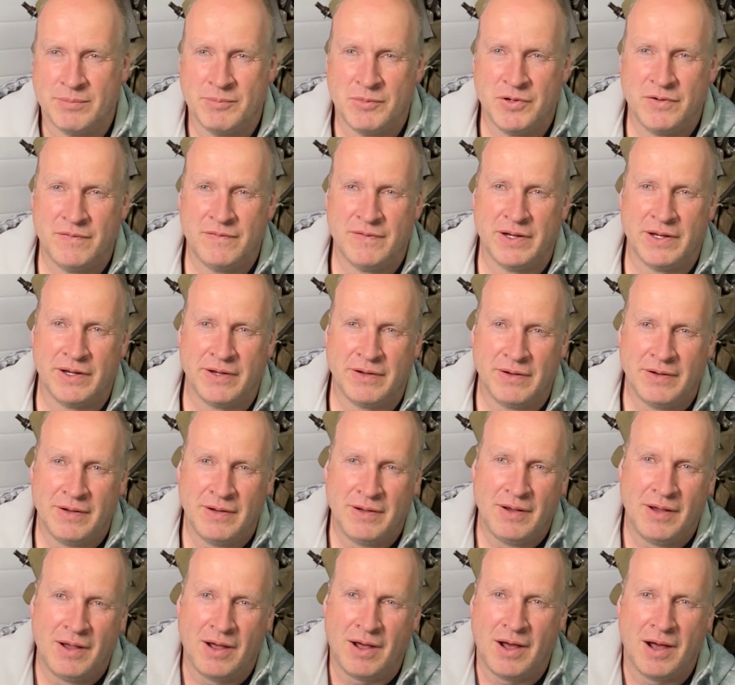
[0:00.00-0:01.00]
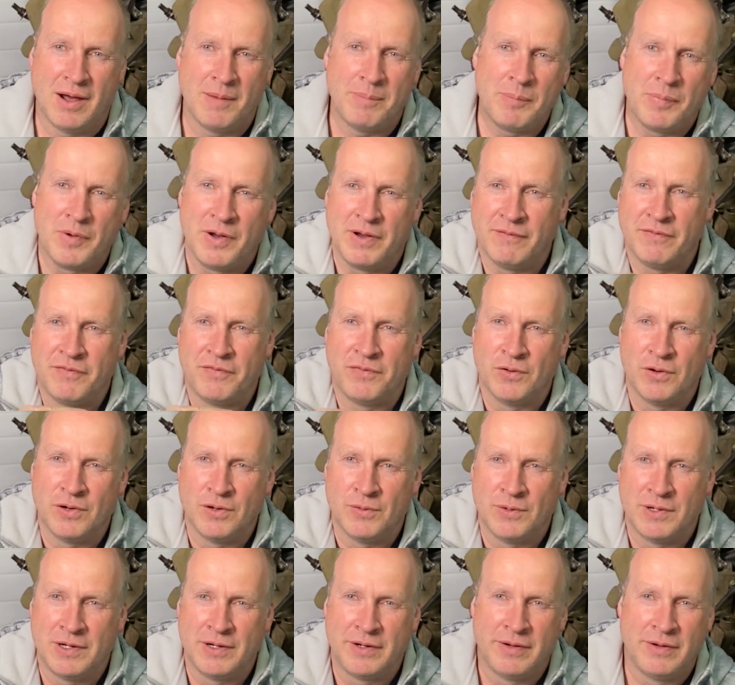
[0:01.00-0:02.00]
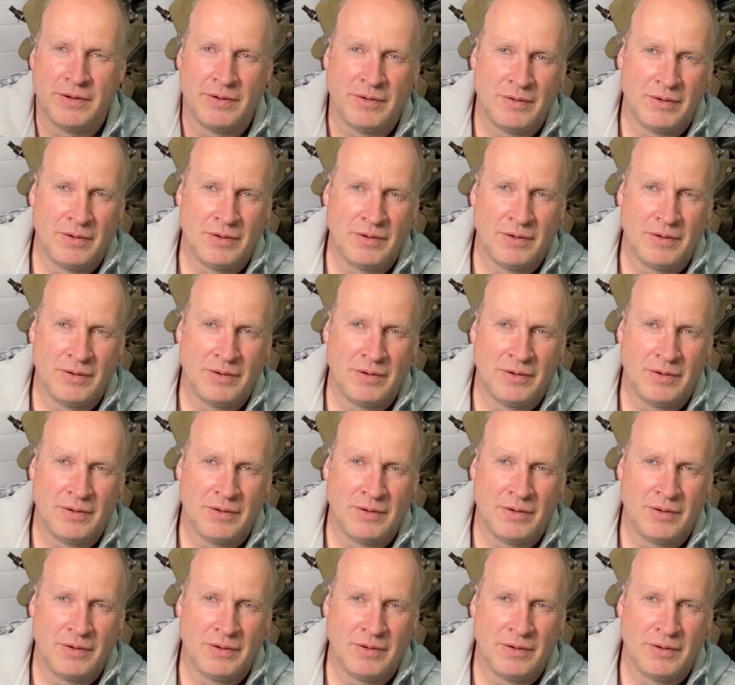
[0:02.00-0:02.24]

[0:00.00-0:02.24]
move it up and forward,